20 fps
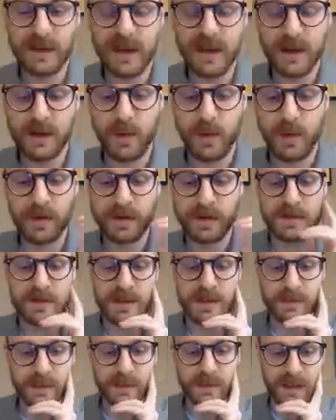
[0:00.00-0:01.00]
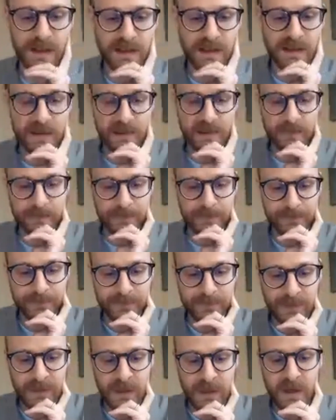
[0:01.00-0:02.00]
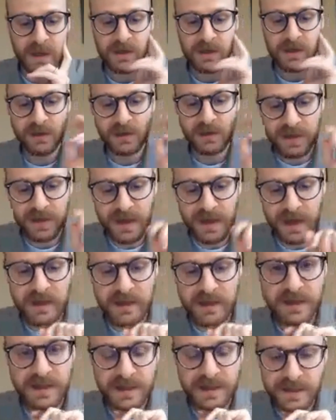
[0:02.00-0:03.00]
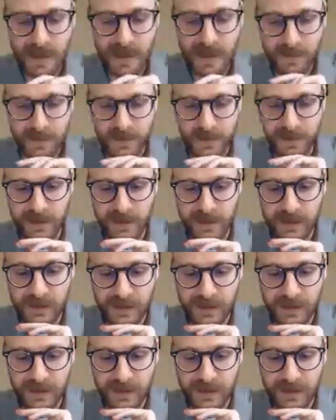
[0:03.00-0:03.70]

I quote at some length, Tournier's conception